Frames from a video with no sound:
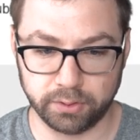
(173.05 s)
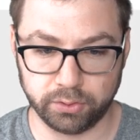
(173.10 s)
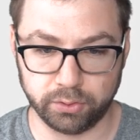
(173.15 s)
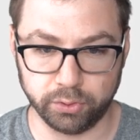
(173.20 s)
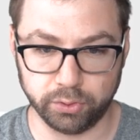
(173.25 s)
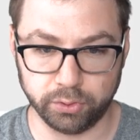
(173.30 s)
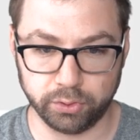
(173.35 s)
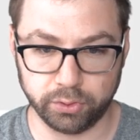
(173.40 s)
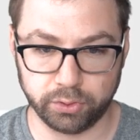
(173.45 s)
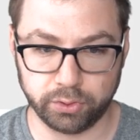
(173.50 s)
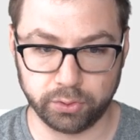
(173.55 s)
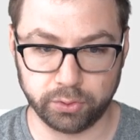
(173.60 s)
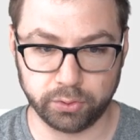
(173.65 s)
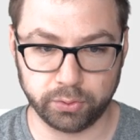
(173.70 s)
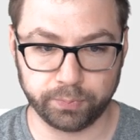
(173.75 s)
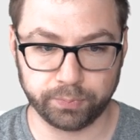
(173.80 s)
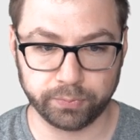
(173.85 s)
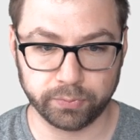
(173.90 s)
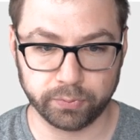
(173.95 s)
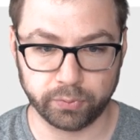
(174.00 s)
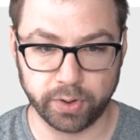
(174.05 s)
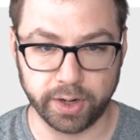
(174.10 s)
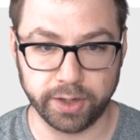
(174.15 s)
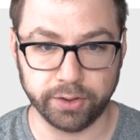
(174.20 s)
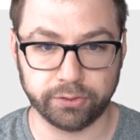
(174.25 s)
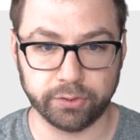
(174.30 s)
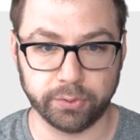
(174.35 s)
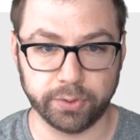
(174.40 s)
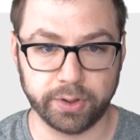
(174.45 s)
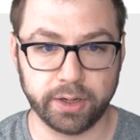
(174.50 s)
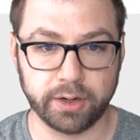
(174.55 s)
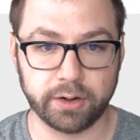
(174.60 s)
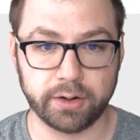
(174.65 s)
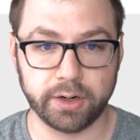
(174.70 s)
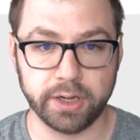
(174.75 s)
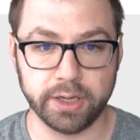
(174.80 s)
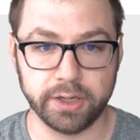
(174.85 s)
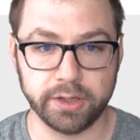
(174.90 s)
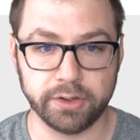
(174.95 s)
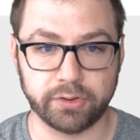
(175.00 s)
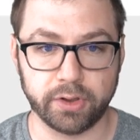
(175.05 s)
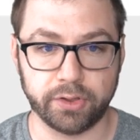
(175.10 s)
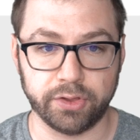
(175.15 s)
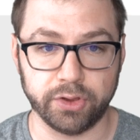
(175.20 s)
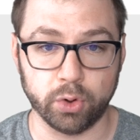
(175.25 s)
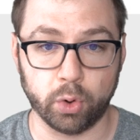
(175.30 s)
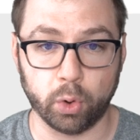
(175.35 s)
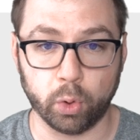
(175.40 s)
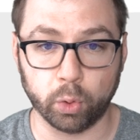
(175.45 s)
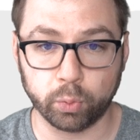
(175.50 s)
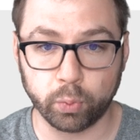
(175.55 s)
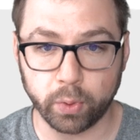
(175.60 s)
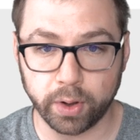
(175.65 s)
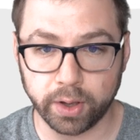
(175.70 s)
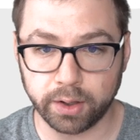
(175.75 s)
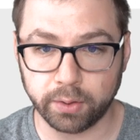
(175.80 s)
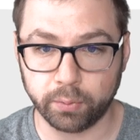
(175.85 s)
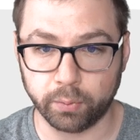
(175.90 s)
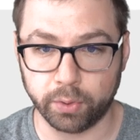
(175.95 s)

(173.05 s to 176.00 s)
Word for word: do, do, do, do, right, so here is the old way